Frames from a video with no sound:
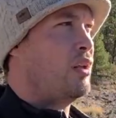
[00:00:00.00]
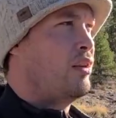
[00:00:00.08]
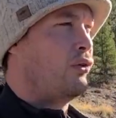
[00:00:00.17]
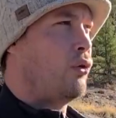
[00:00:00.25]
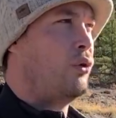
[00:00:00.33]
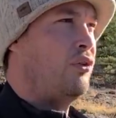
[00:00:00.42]
this
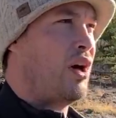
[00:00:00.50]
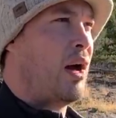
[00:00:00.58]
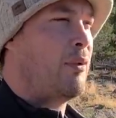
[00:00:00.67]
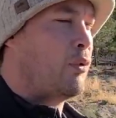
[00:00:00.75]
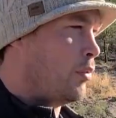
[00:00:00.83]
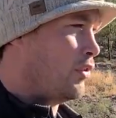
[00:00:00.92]
whole time
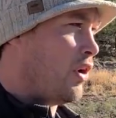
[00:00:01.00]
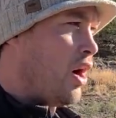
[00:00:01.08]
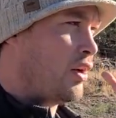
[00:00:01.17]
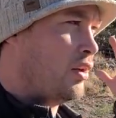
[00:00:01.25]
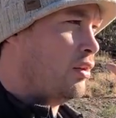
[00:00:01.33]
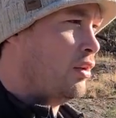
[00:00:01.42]
that we've been
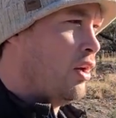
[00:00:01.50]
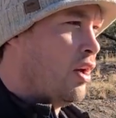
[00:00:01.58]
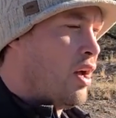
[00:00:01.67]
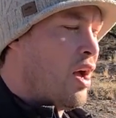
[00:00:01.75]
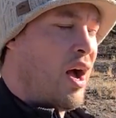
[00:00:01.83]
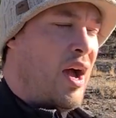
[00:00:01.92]
talking,
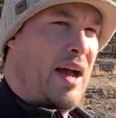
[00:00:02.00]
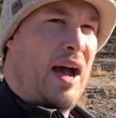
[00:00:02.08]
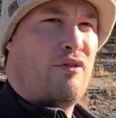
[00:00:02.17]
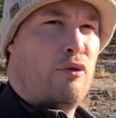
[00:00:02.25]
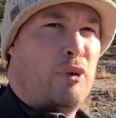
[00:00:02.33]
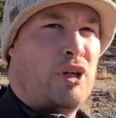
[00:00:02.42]
I
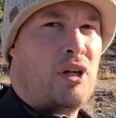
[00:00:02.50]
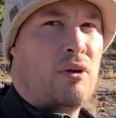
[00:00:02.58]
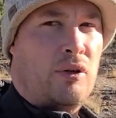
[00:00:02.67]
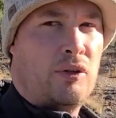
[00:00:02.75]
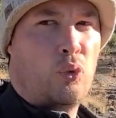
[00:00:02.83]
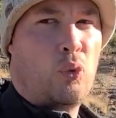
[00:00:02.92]
haven't been
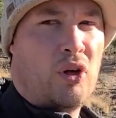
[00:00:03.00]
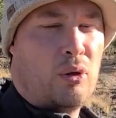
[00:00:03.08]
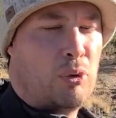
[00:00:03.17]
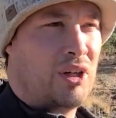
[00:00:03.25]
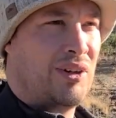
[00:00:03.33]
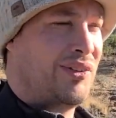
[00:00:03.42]
hearing the
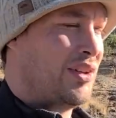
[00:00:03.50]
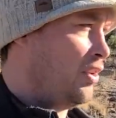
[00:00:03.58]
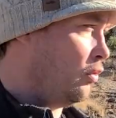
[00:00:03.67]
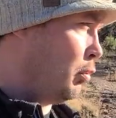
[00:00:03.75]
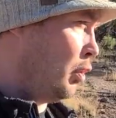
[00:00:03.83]
wind, because it is